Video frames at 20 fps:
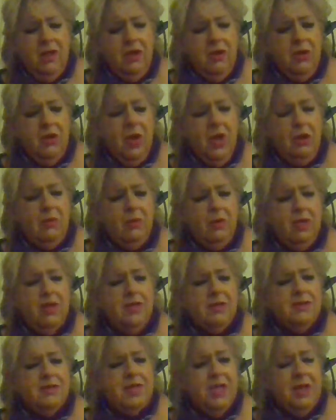I
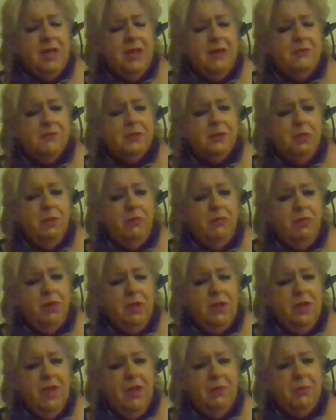wanted to take enough to
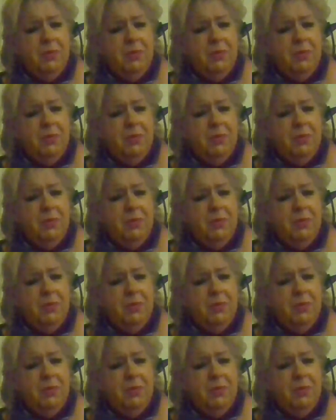avoid that,